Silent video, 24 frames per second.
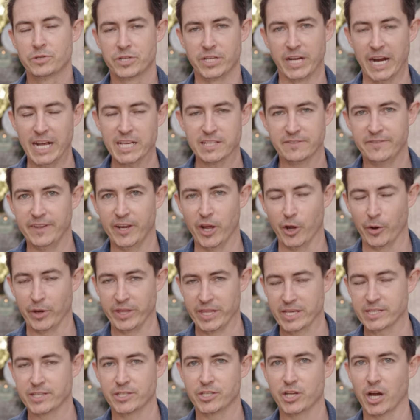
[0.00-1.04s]
Today's video
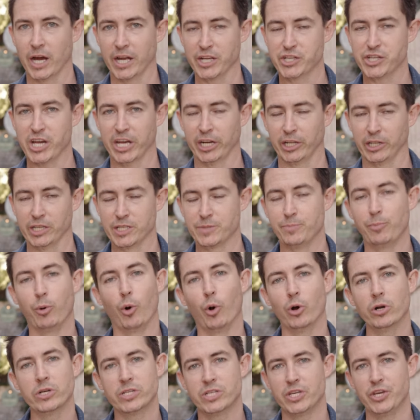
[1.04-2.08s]
and this entire channel is brought